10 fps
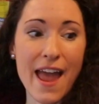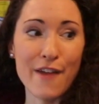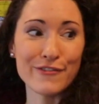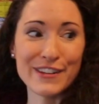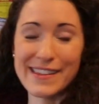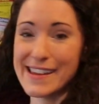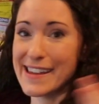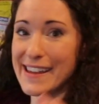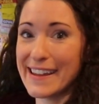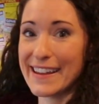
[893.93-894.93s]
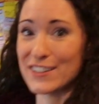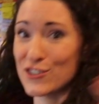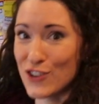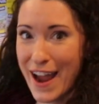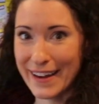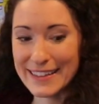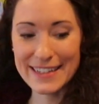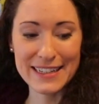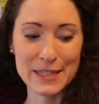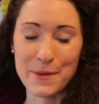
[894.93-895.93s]
Everything gets tracked
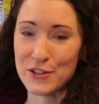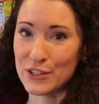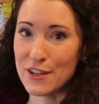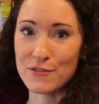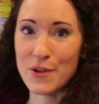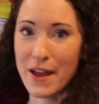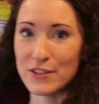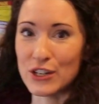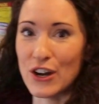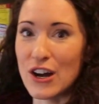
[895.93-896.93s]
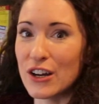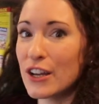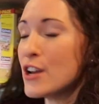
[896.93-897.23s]
in, especially if you have a dog,